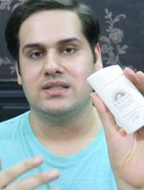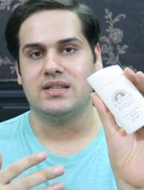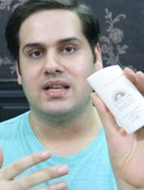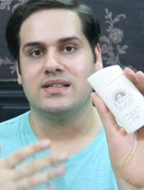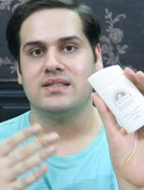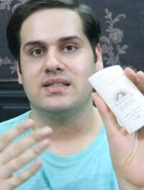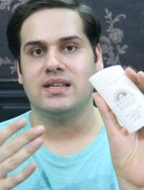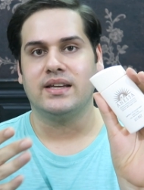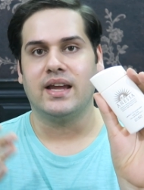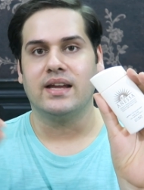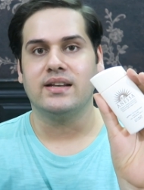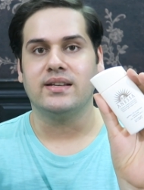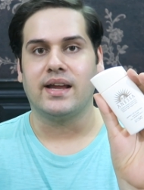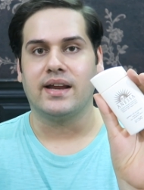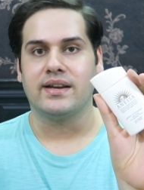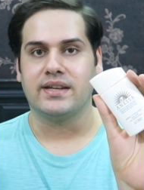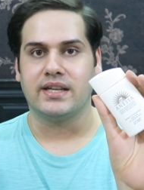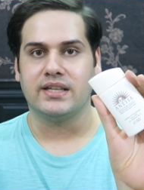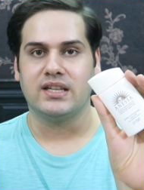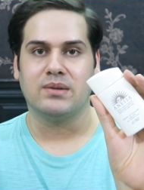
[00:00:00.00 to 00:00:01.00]
This has zinc and
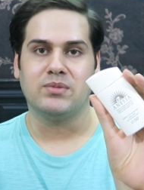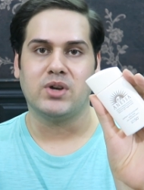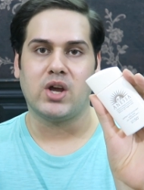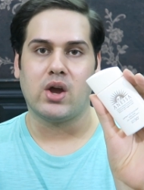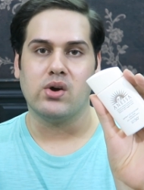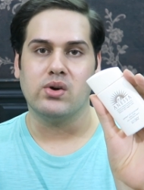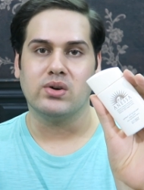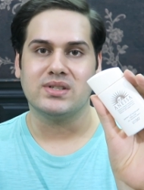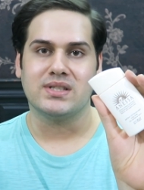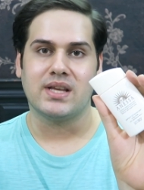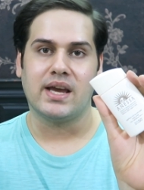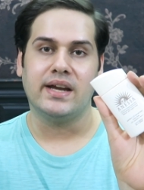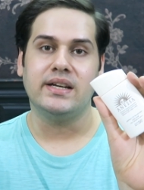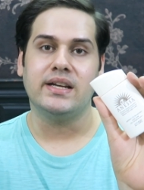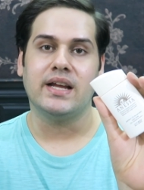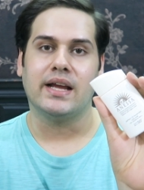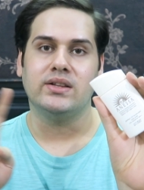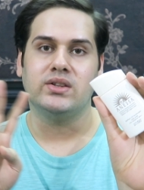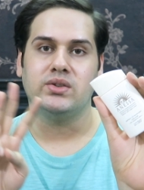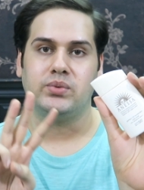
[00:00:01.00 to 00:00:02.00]
titanium
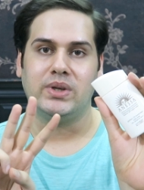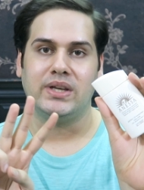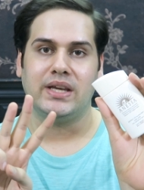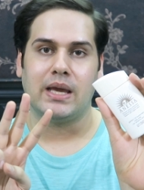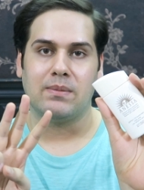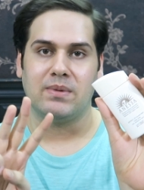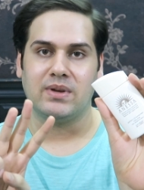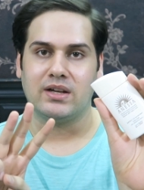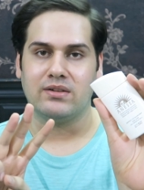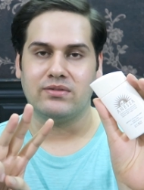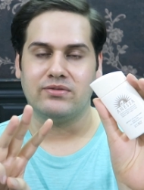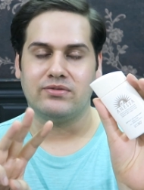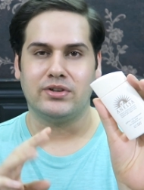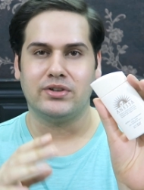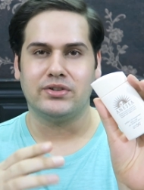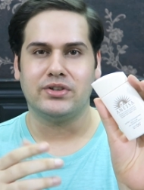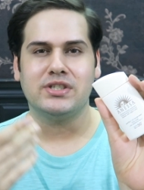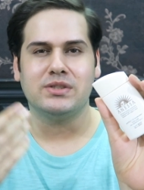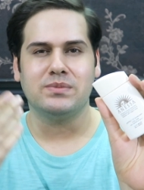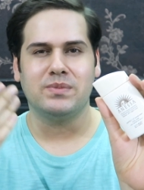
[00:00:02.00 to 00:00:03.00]
dioxide and 3 chemical
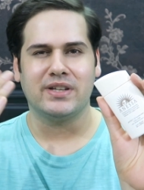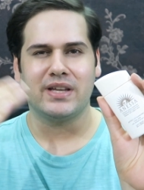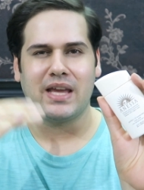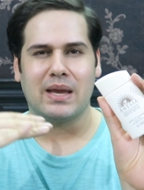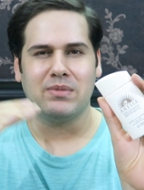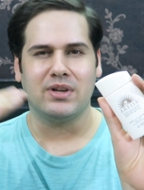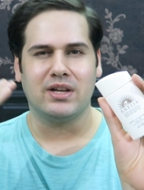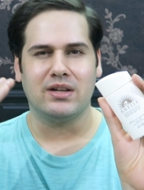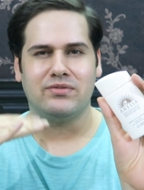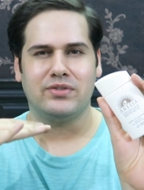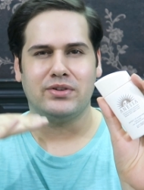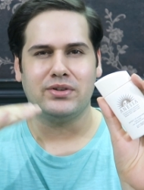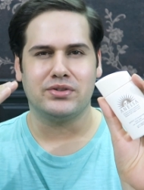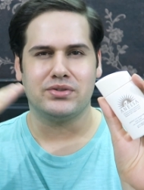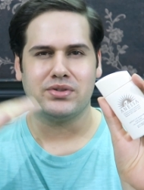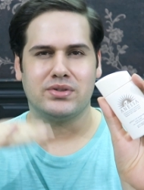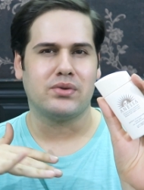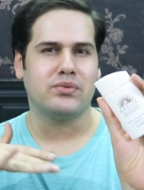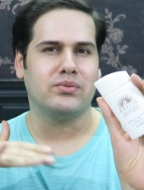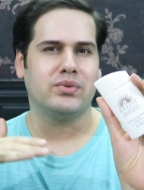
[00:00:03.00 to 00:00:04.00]
filters, but chemical
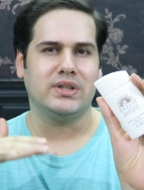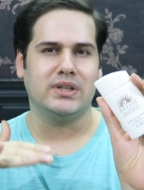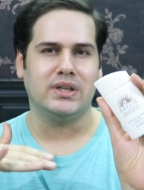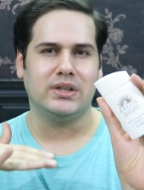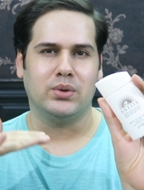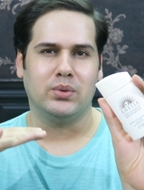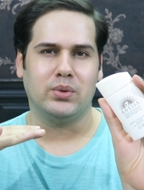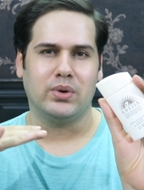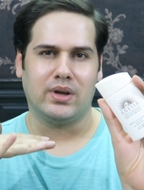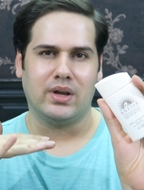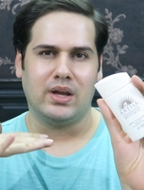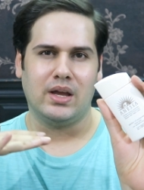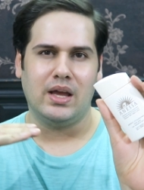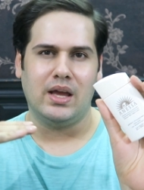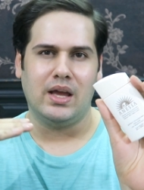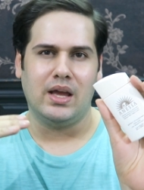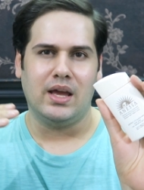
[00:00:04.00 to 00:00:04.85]
filters are really low.